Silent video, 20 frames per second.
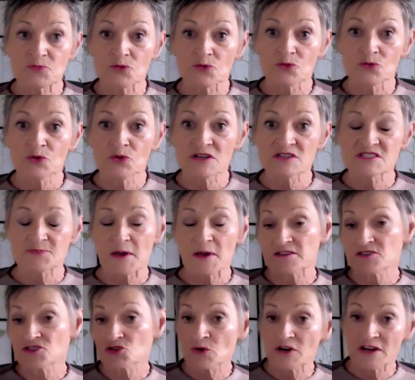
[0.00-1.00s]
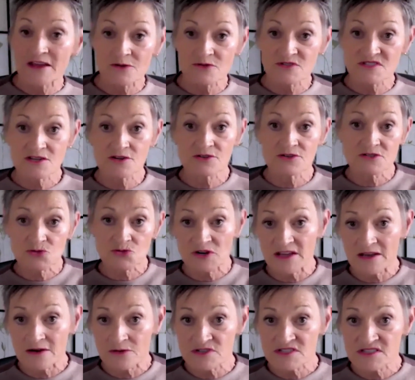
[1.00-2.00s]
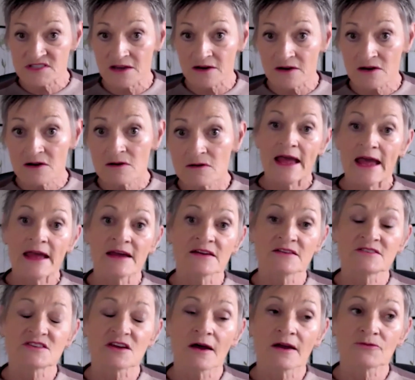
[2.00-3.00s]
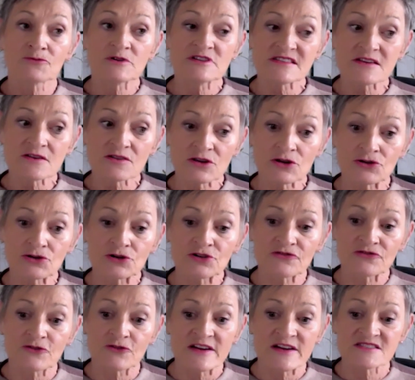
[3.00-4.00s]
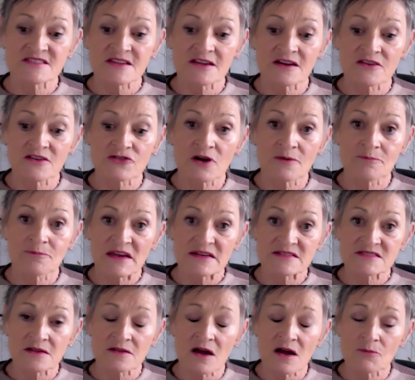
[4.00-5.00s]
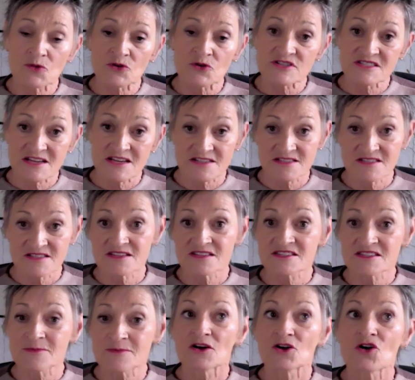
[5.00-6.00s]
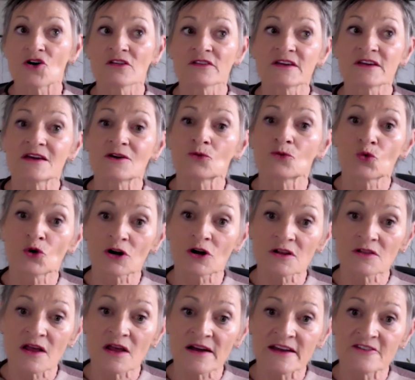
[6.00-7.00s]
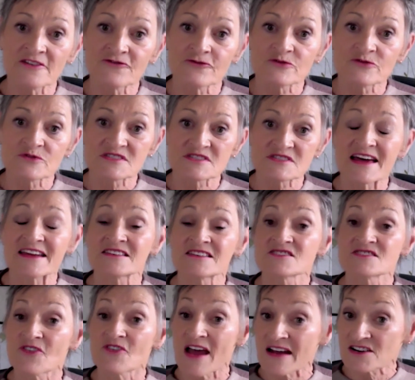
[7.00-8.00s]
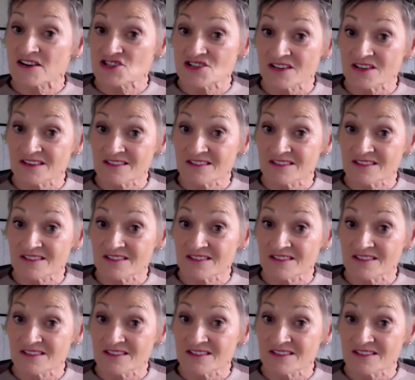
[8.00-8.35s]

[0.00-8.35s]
we spend 20 hours here and 20 hours there. And I recently heard a phrase that I thought makes a lot more sense. It's a, calling it work life satisfaction.